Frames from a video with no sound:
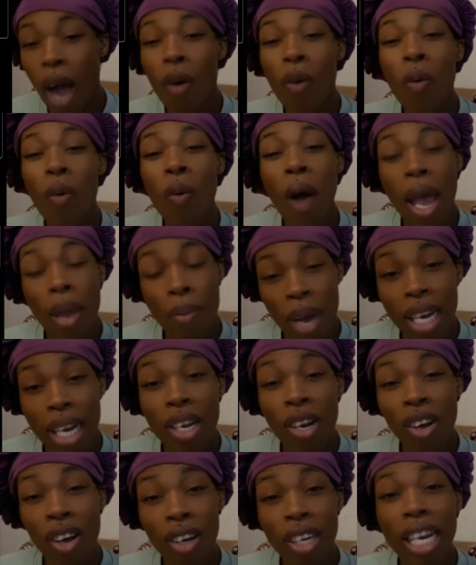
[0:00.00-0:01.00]
A white
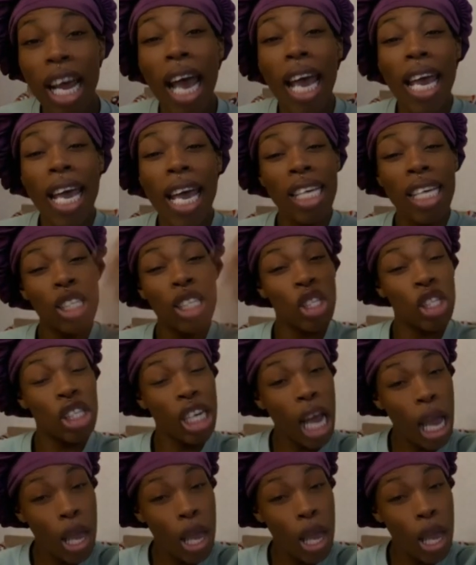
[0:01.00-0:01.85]
man, you know, in a S